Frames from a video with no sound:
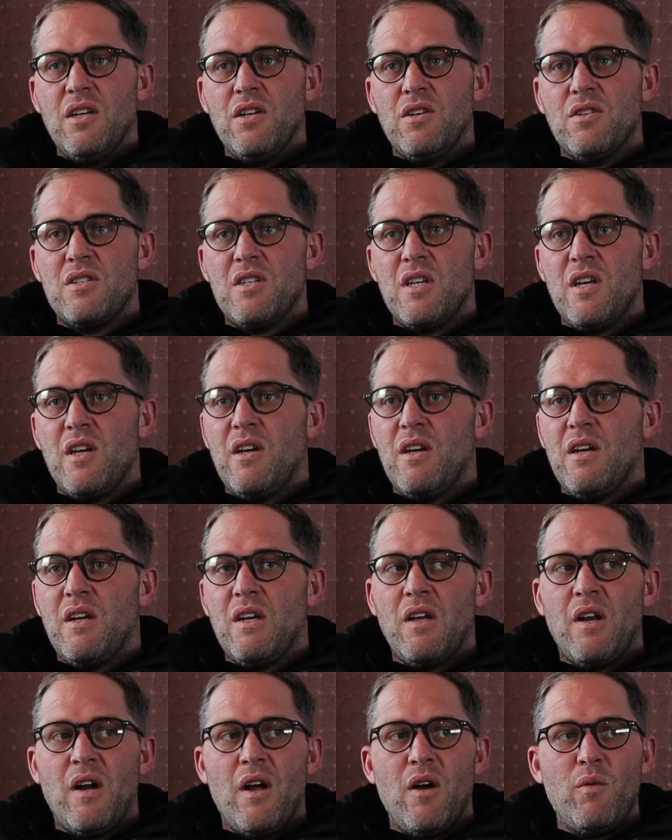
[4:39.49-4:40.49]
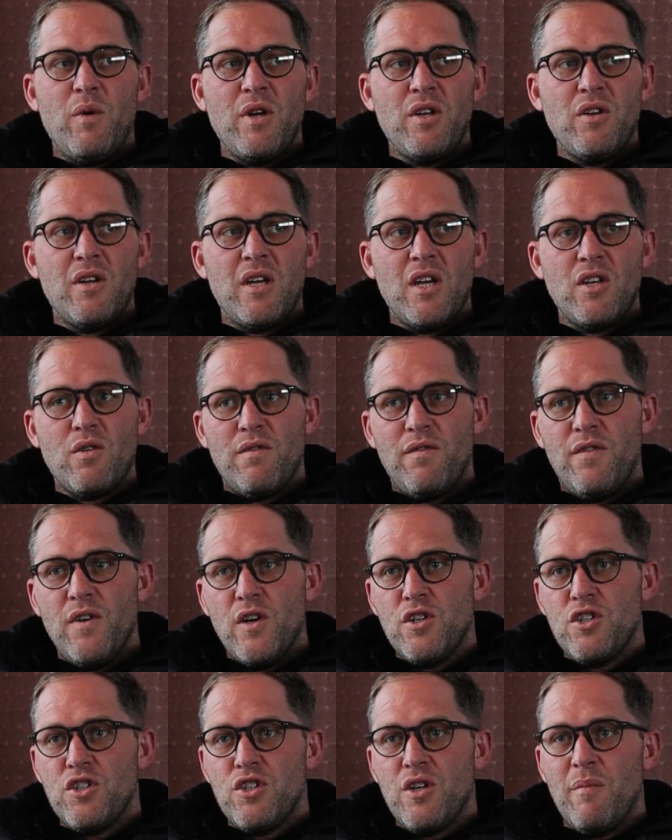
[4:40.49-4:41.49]
You see, you know, when you get your
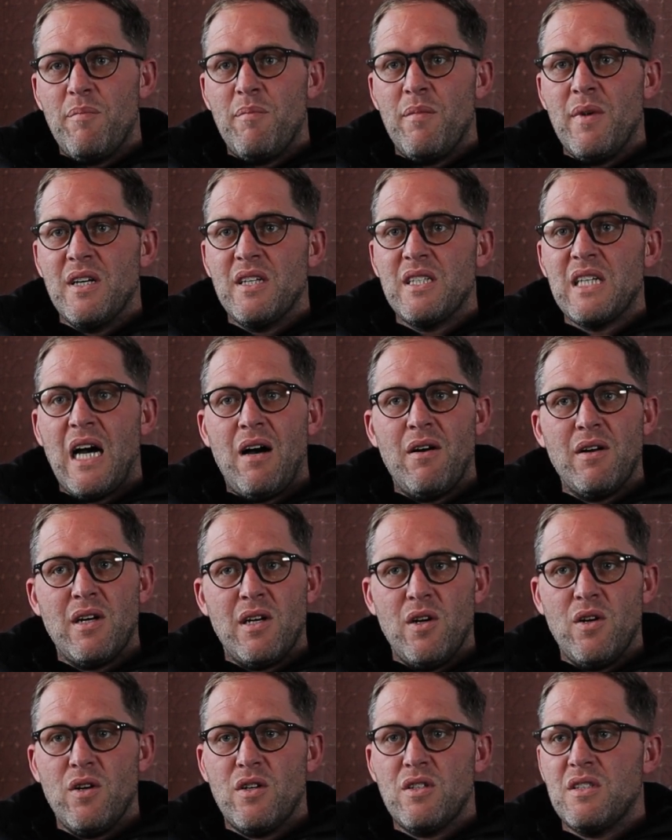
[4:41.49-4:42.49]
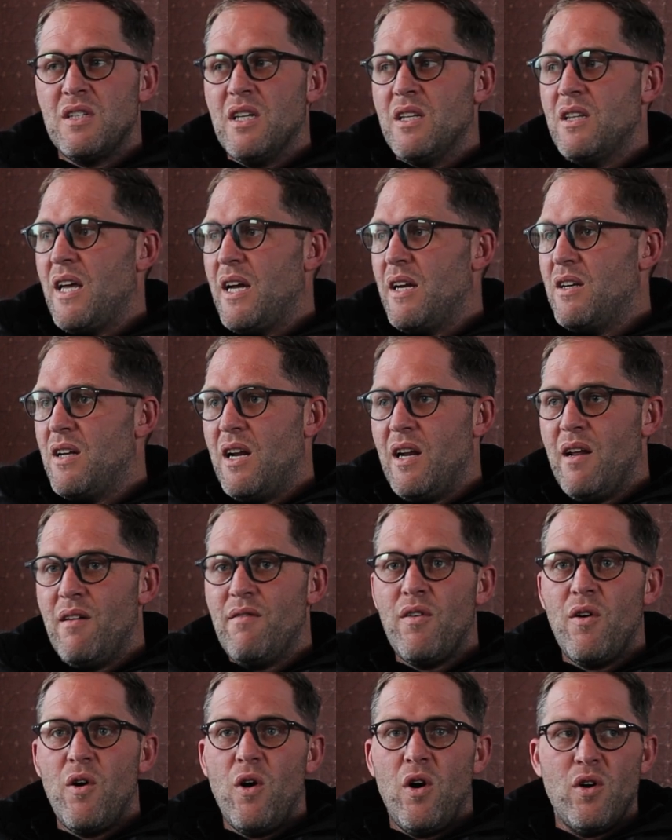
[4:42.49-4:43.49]
first shipment, how it looks. Did they
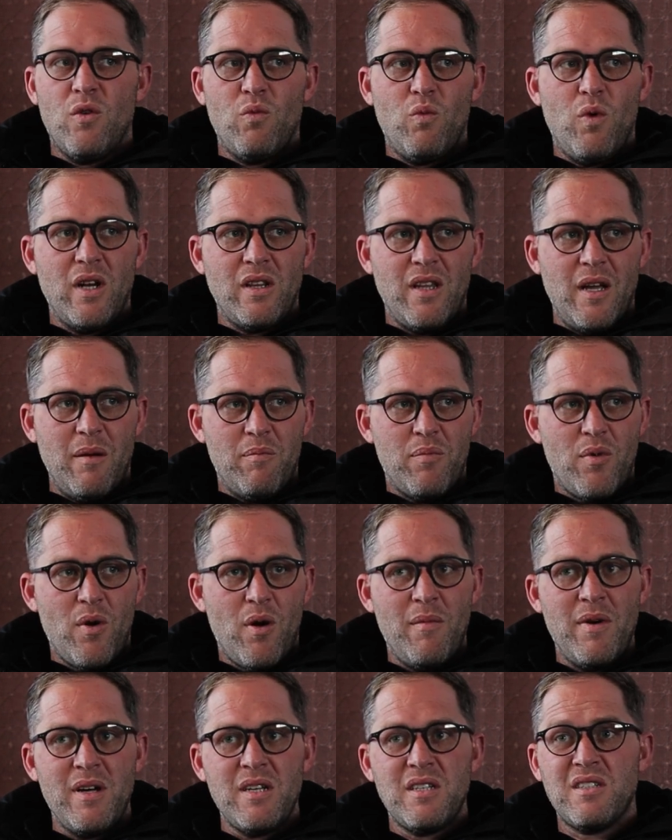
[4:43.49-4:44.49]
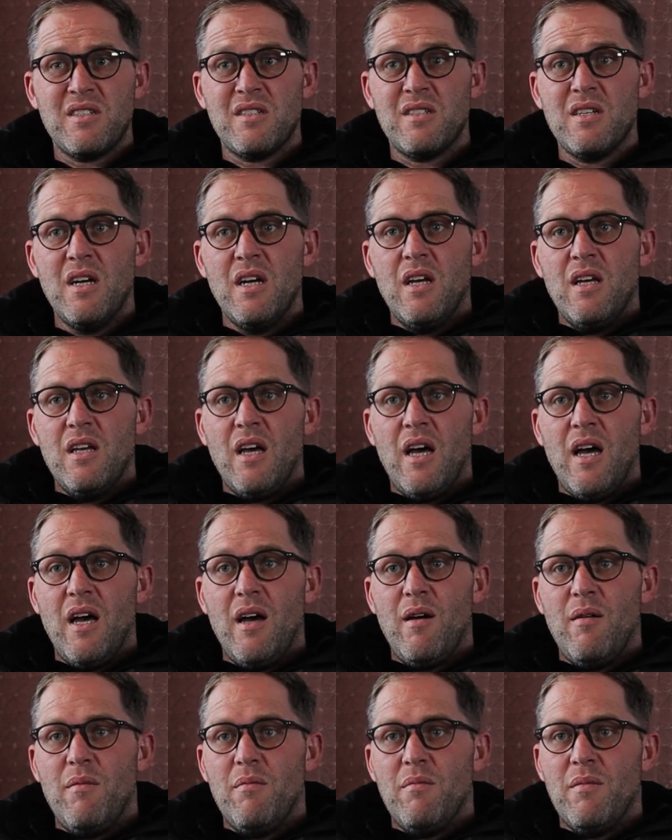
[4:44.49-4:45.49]
deliver on what they promised?
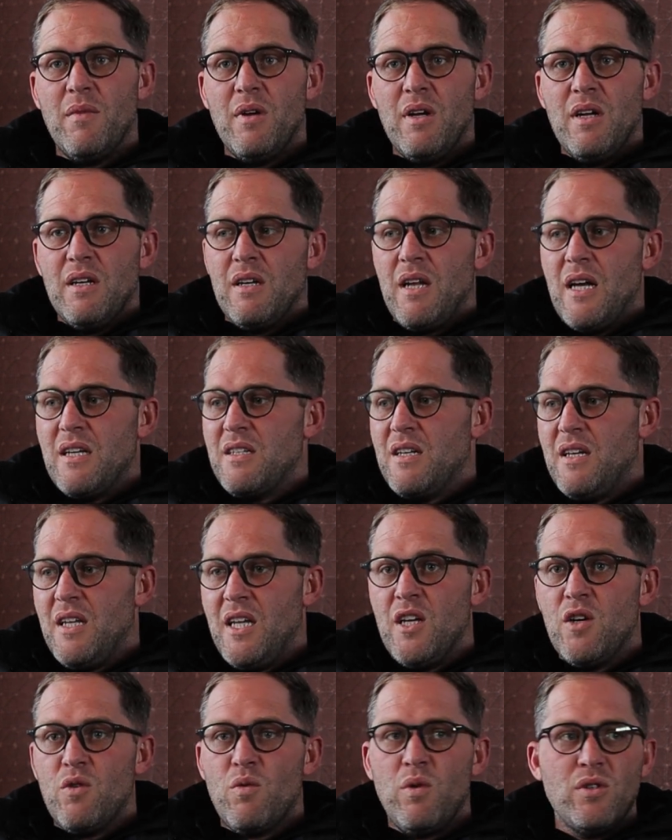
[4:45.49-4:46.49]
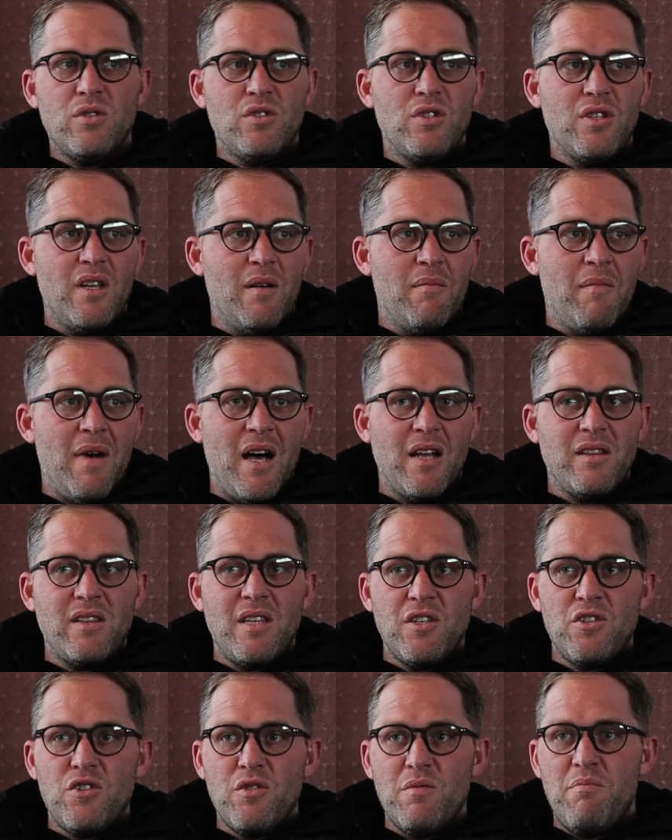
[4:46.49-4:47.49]
Does it equal to the amount
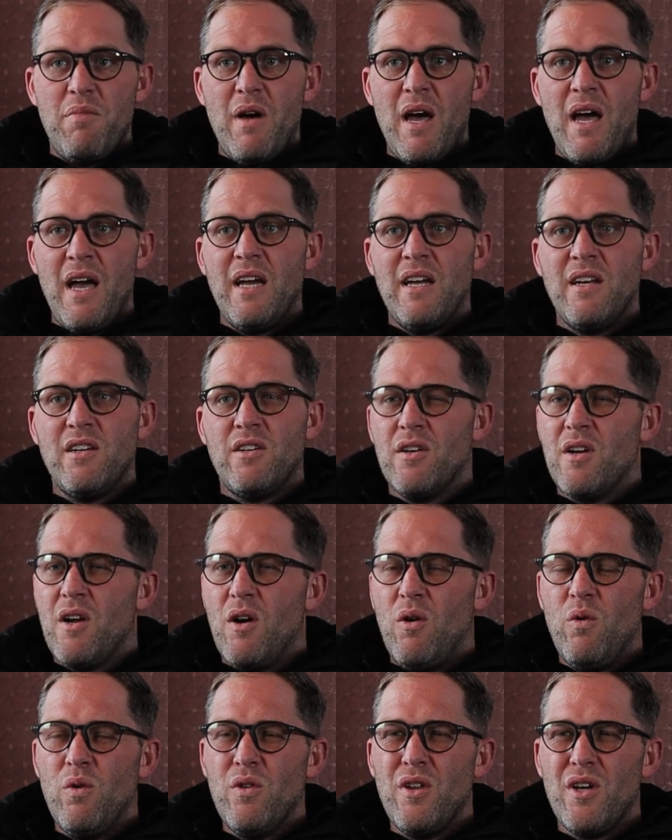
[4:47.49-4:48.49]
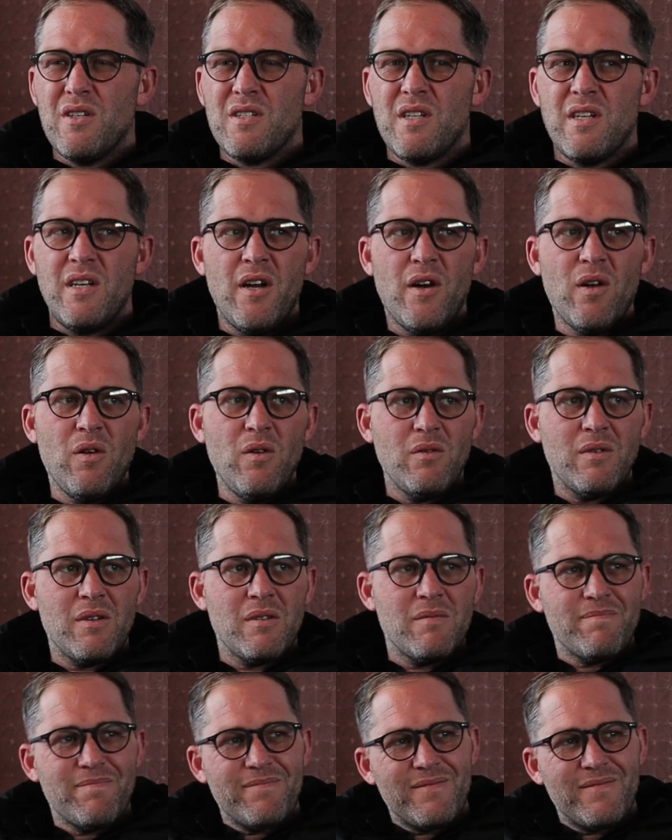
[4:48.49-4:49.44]
that you paid? You know, all those little